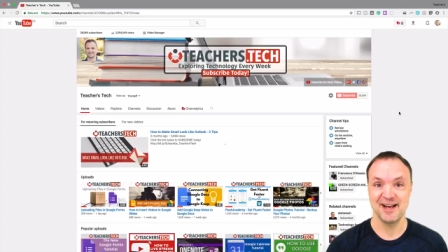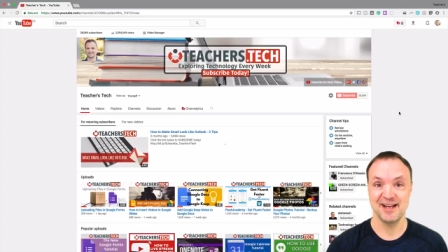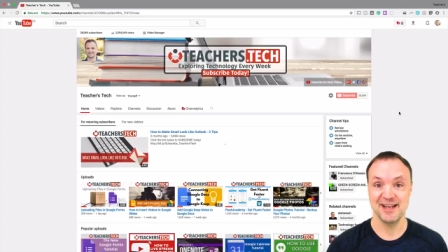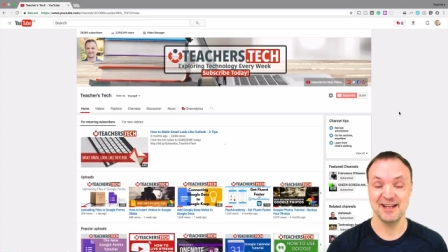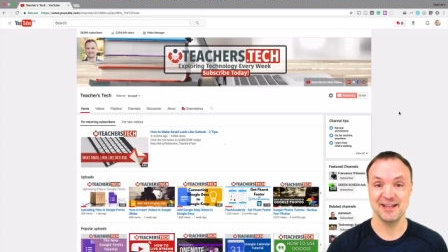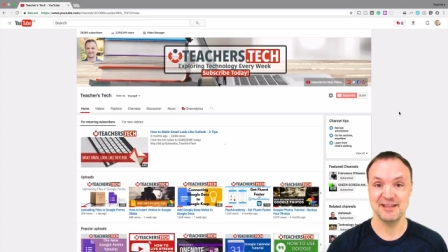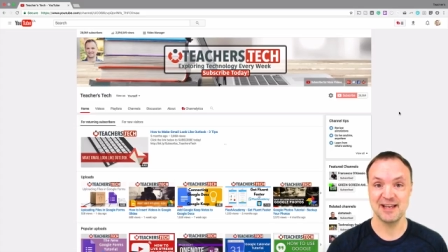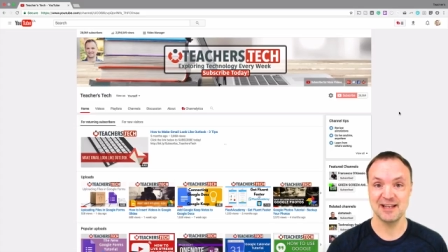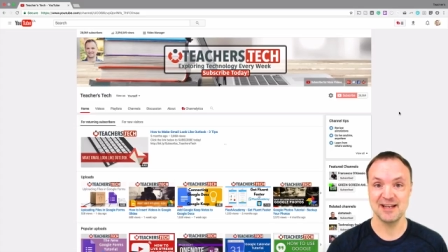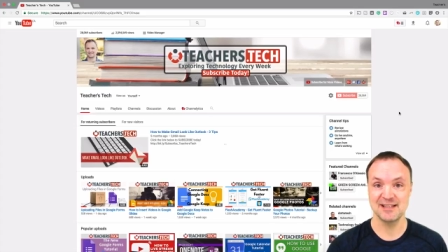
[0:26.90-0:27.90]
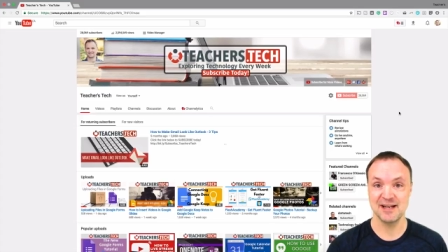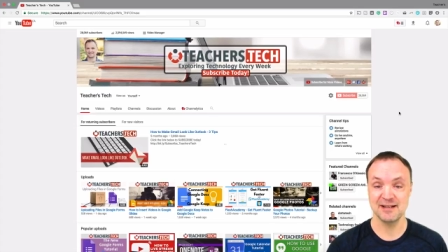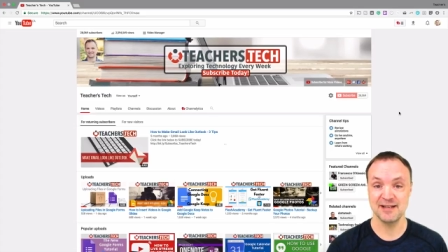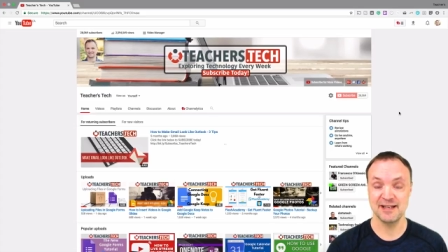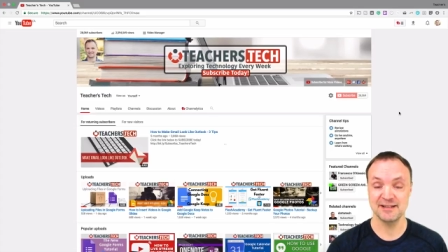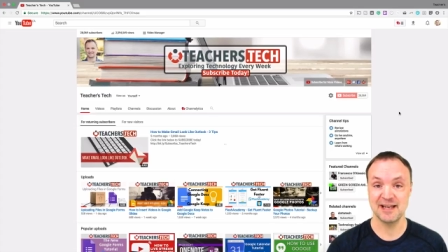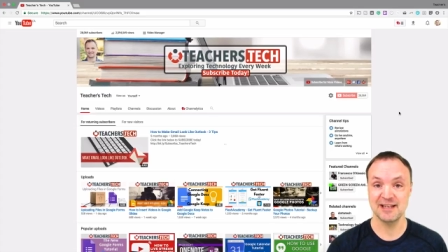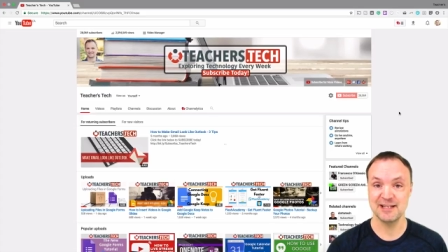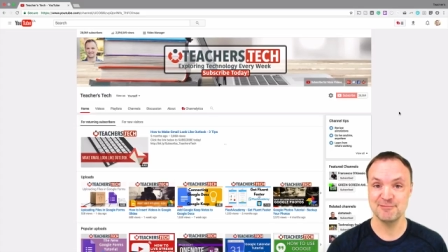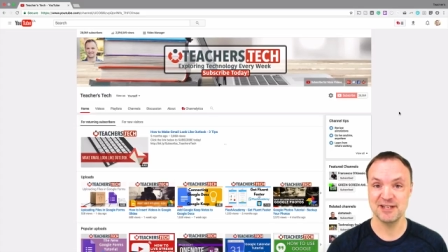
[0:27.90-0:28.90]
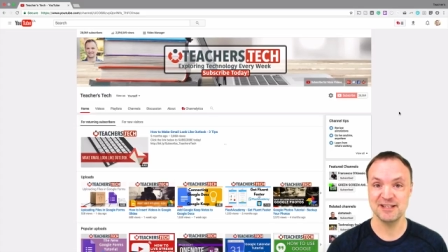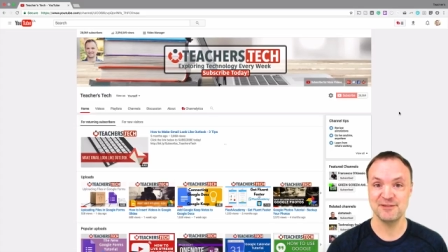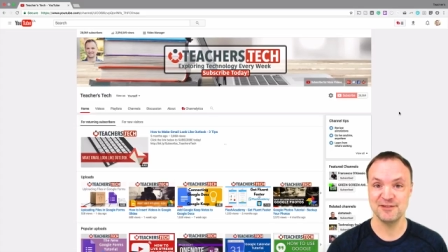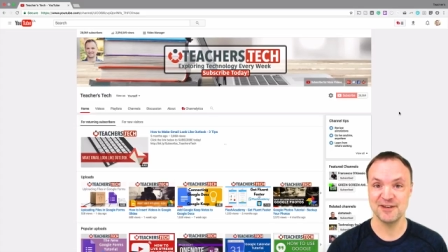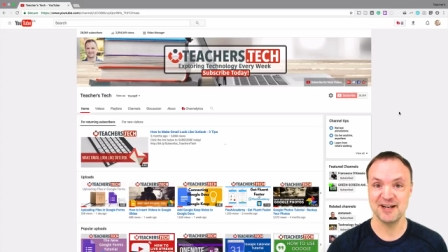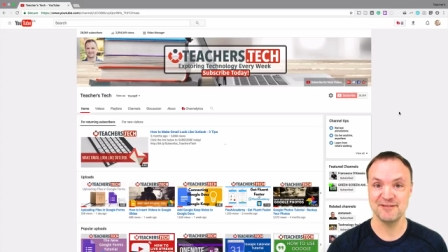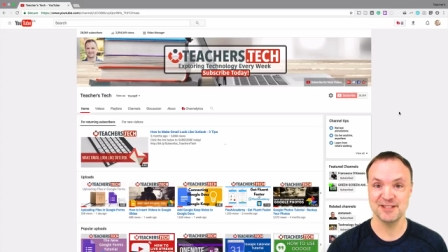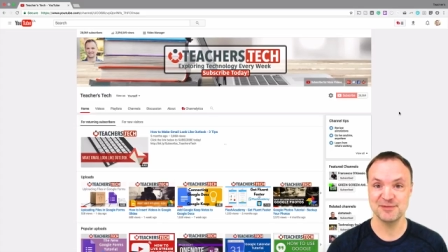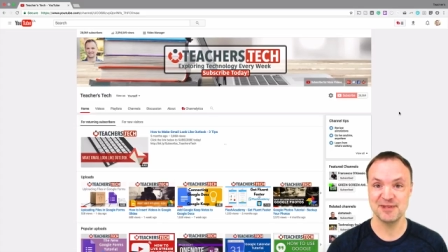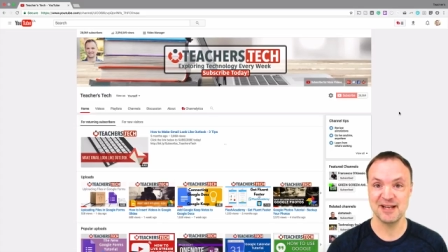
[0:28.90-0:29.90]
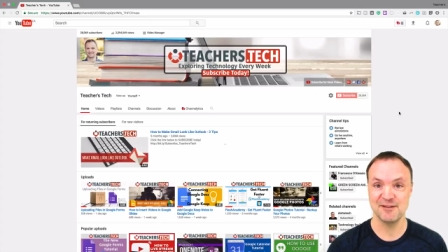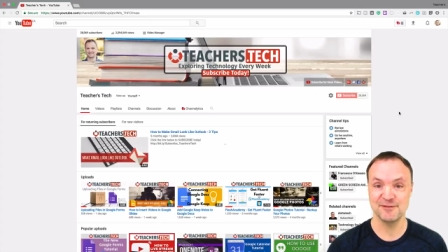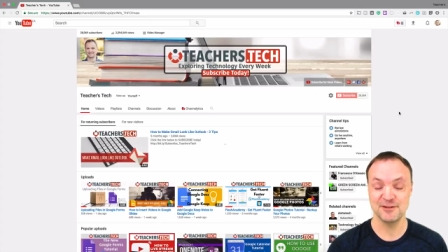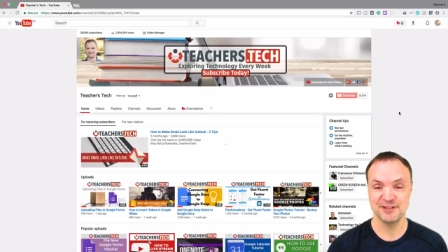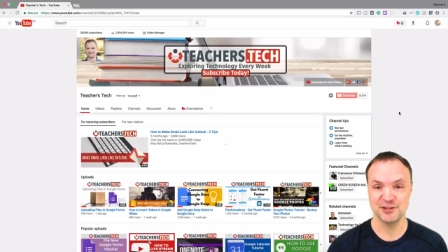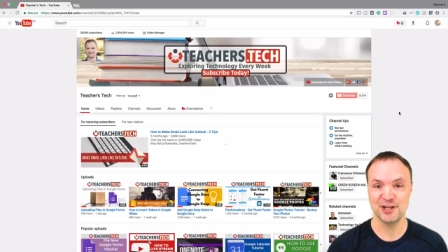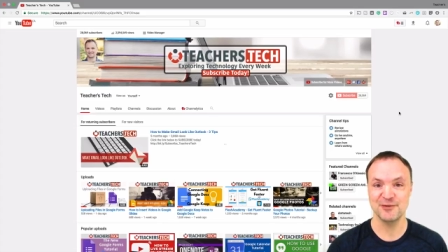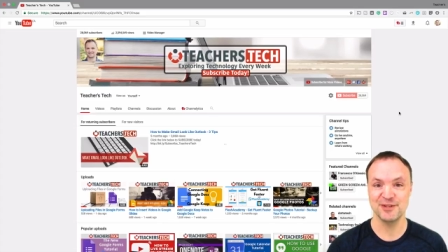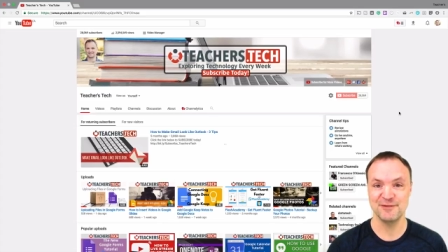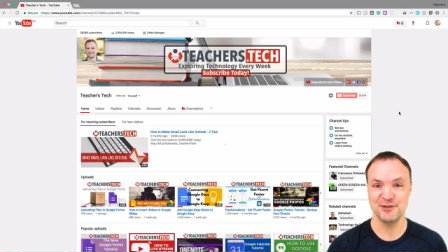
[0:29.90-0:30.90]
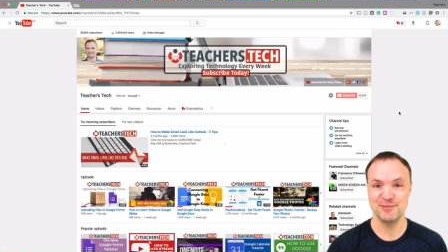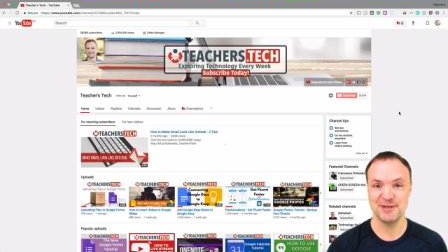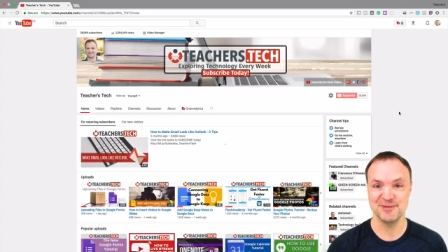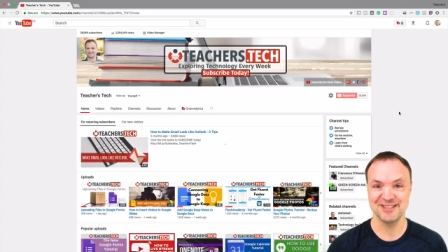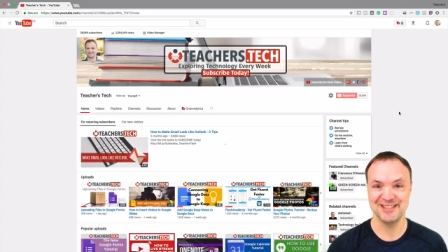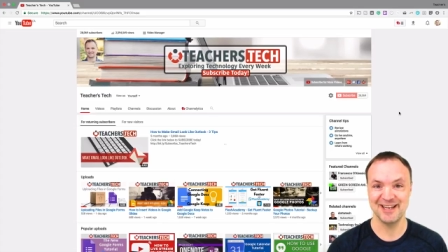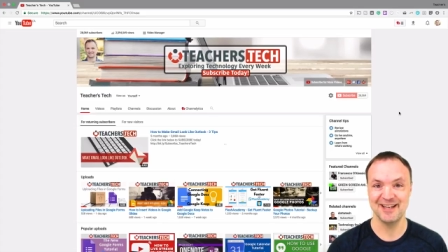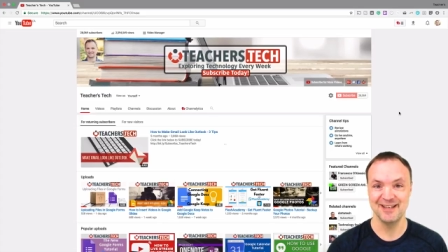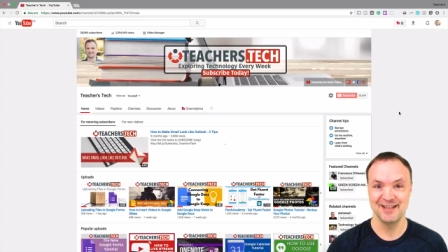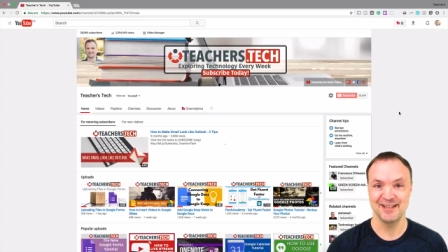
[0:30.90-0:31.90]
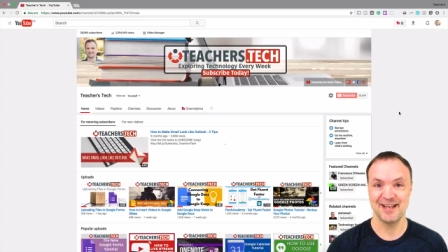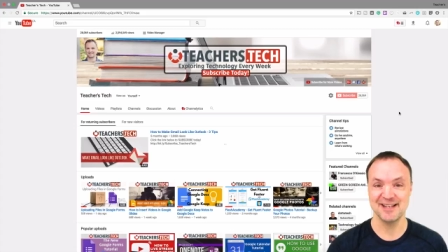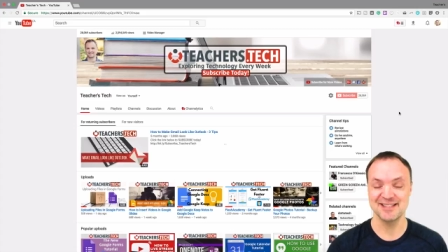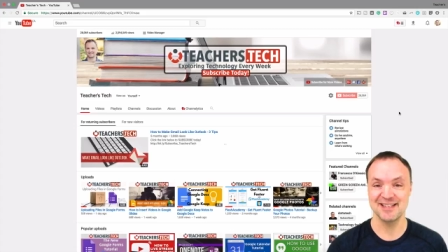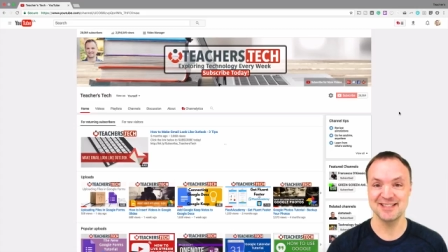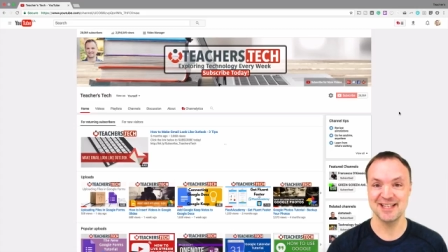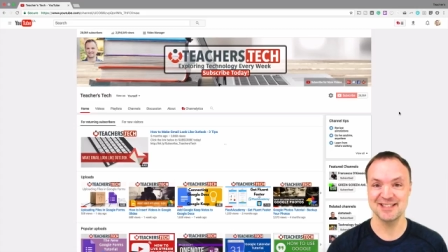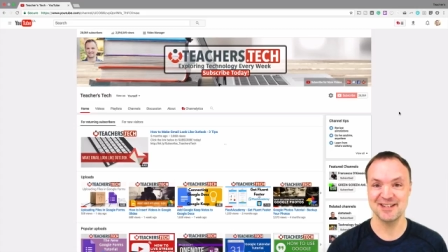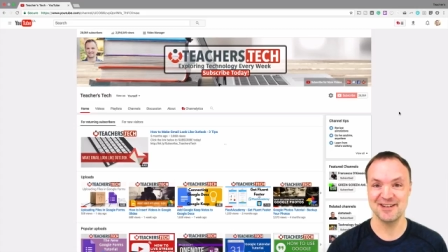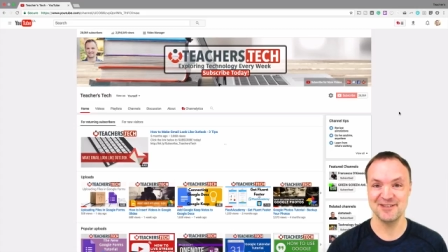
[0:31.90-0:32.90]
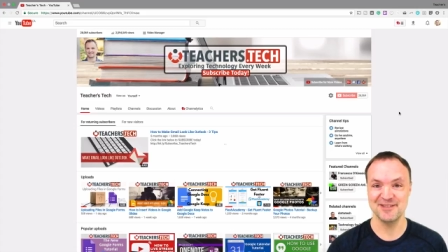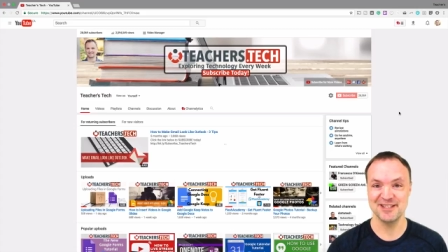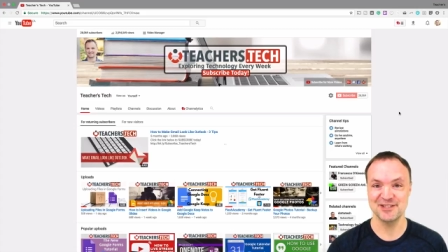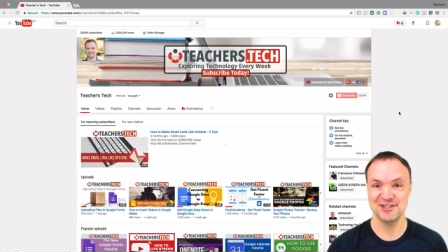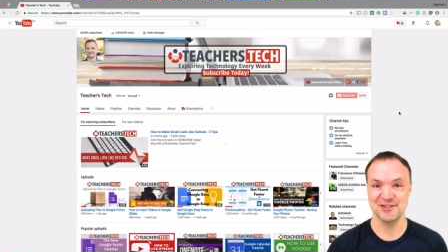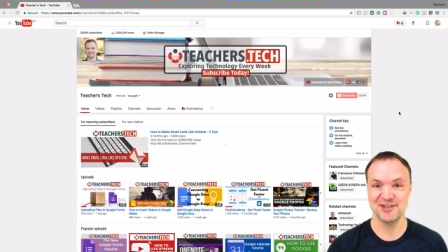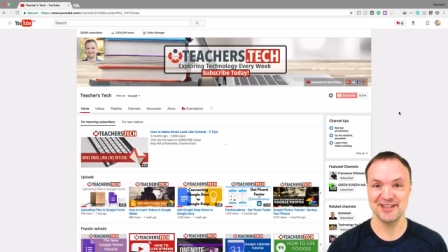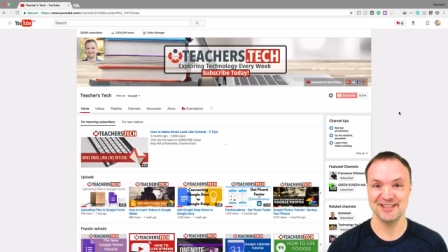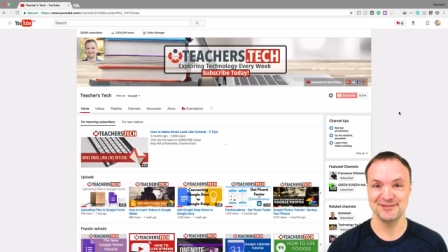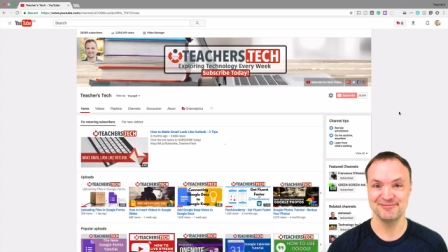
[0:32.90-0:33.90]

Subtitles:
and hit that like button if you find this has been helpful, and share it with a few people today. Thanks. Let's get started with this tutorial.